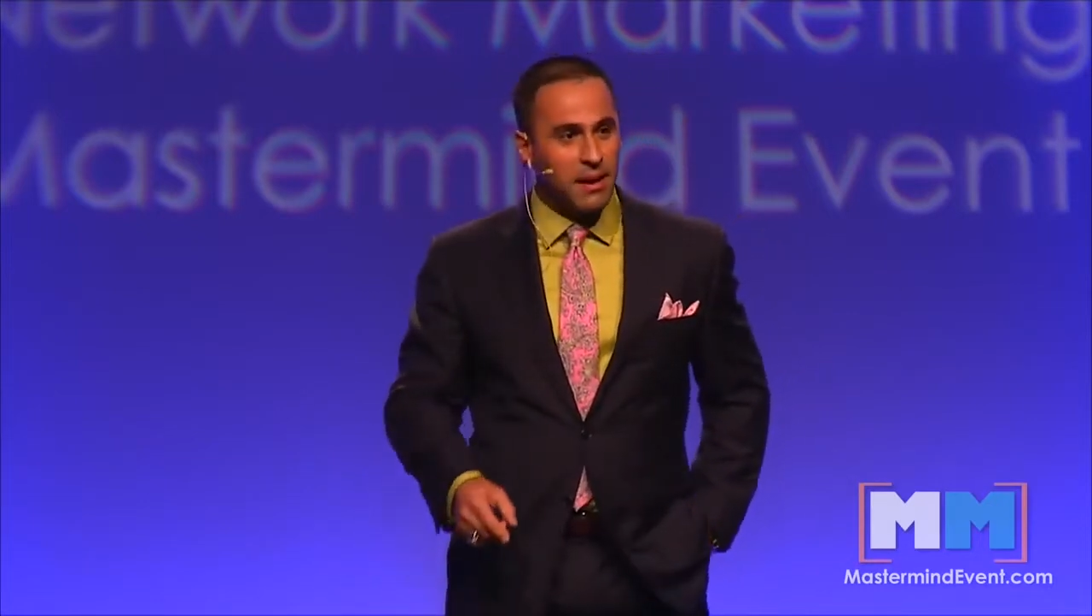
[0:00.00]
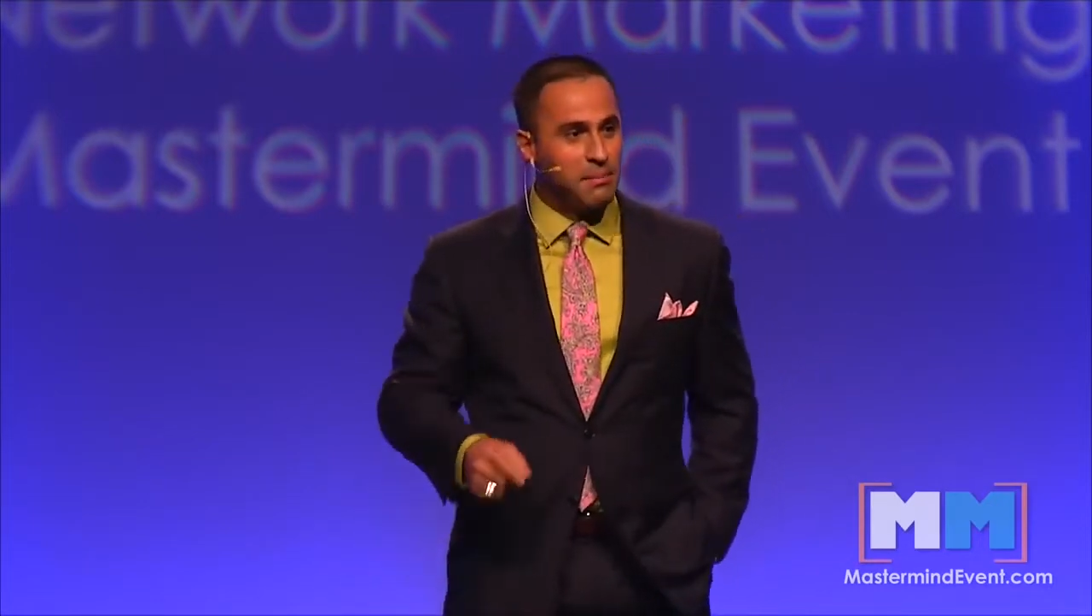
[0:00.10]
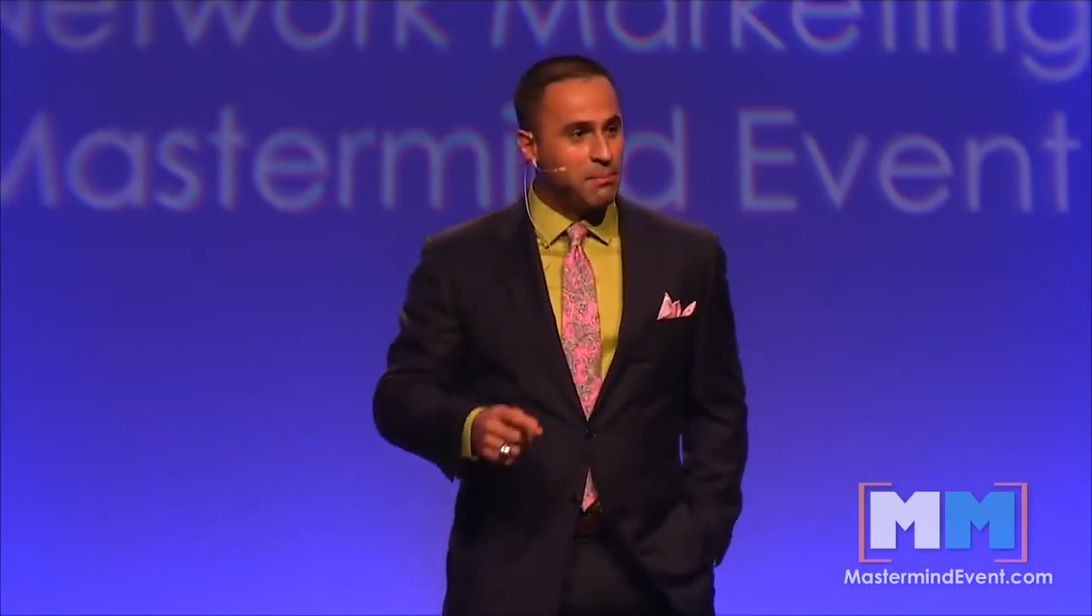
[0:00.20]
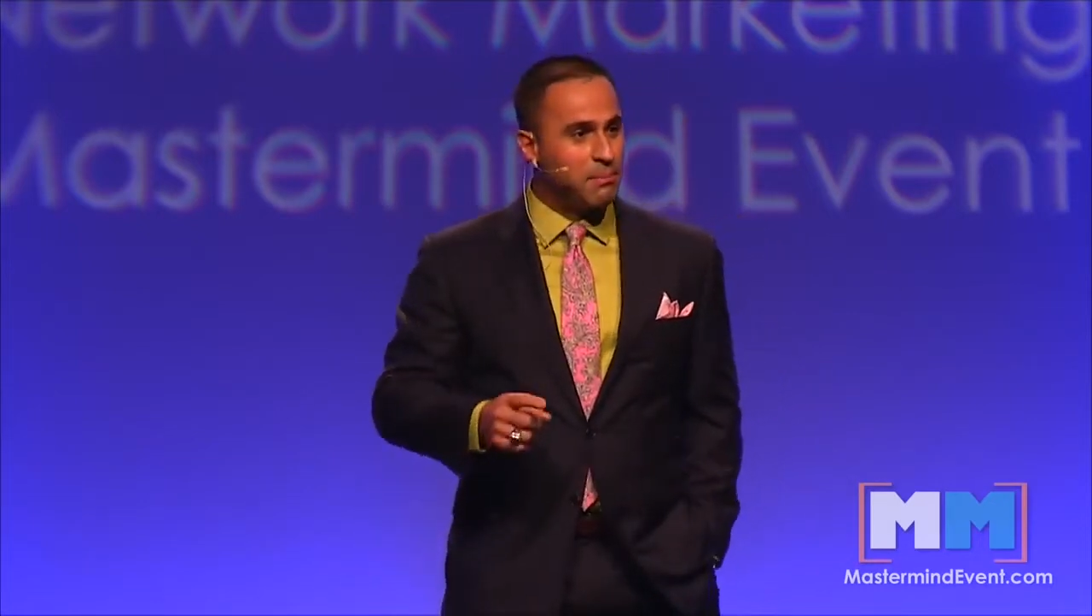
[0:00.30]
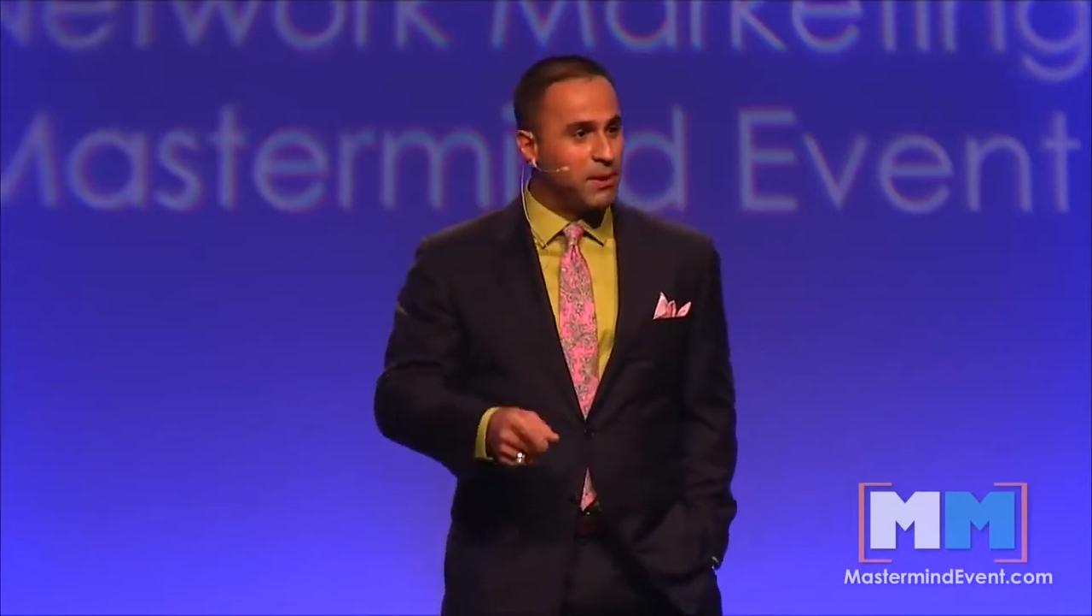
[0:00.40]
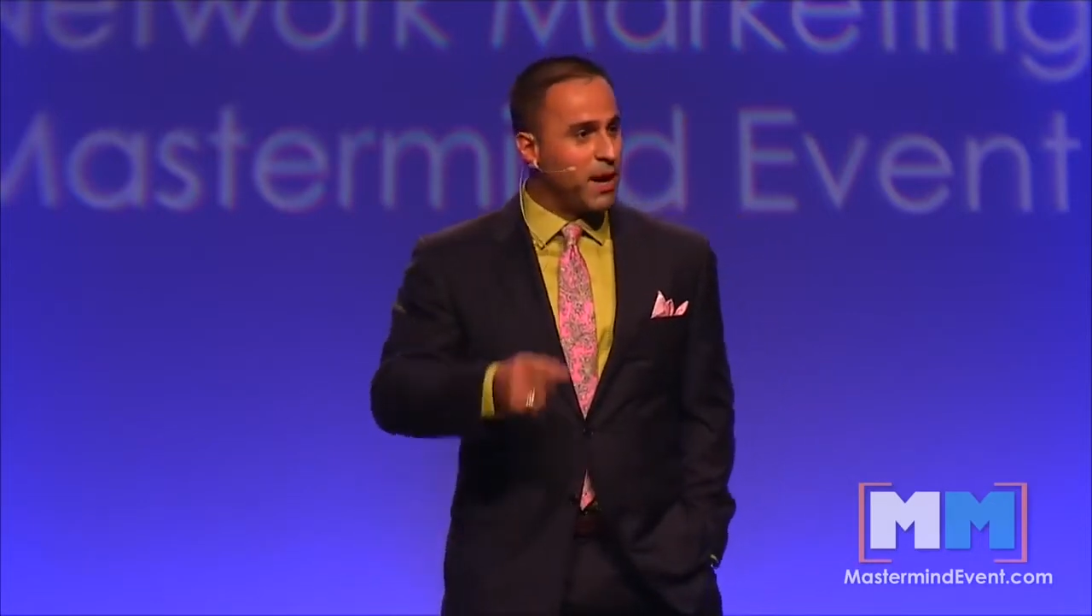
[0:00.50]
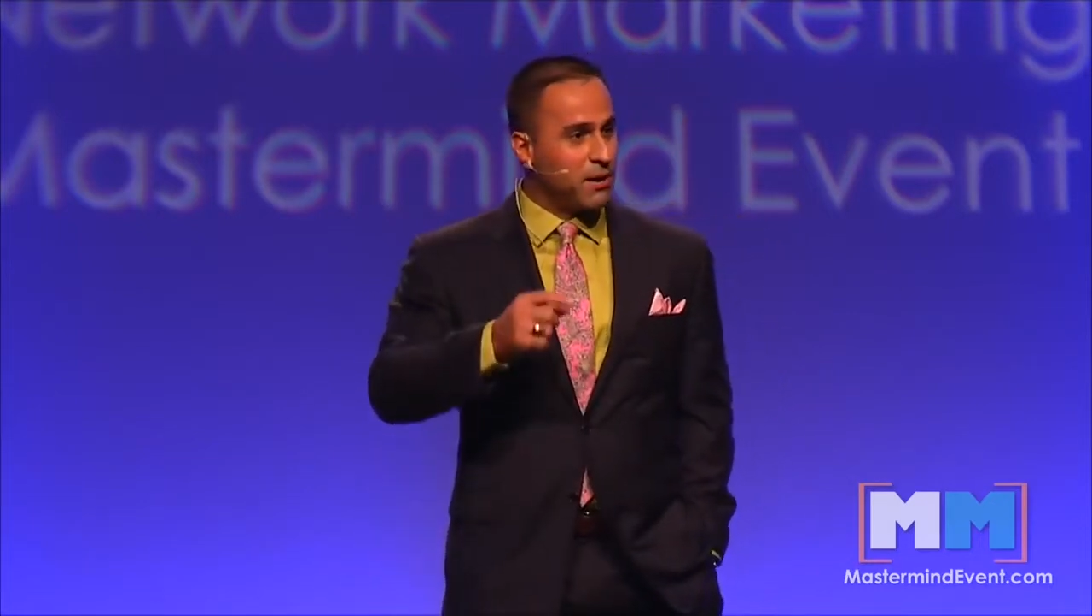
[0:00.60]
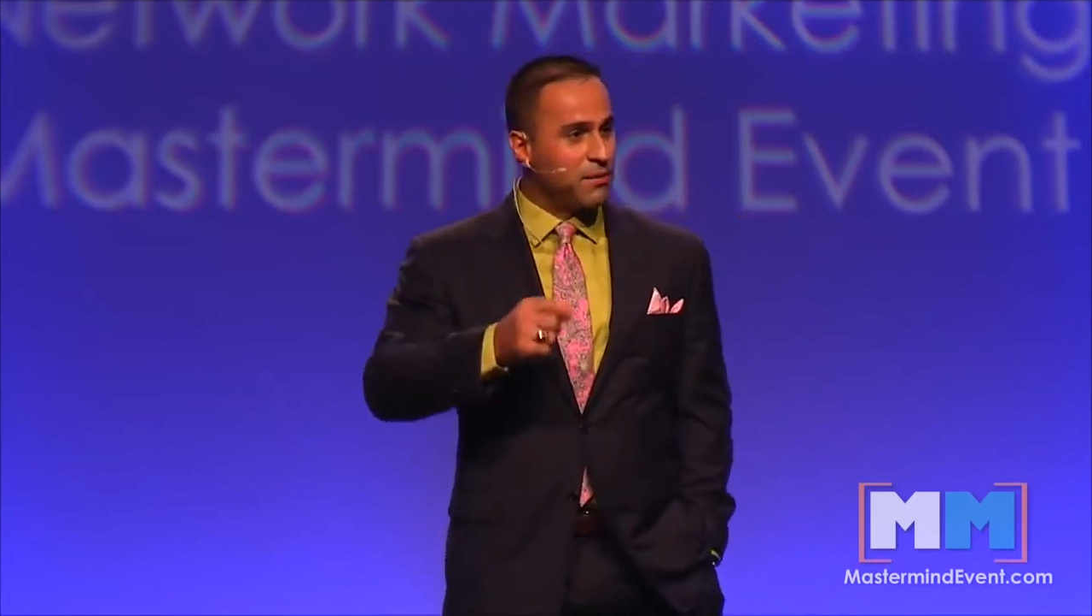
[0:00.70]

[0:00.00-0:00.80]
I'm proud of